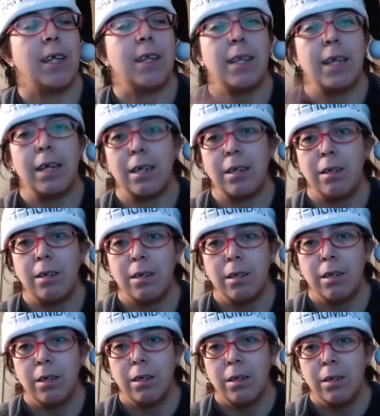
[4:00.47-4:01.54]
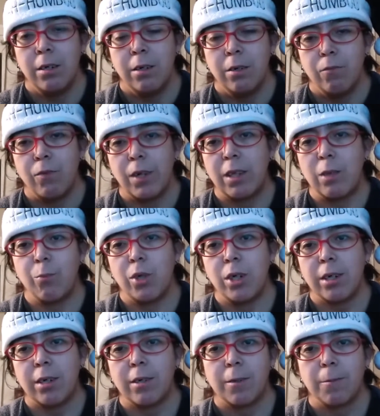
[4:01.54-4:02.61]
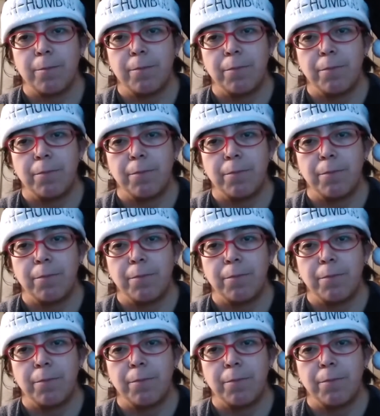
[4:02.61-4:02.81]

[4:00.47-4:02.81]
and then read the book.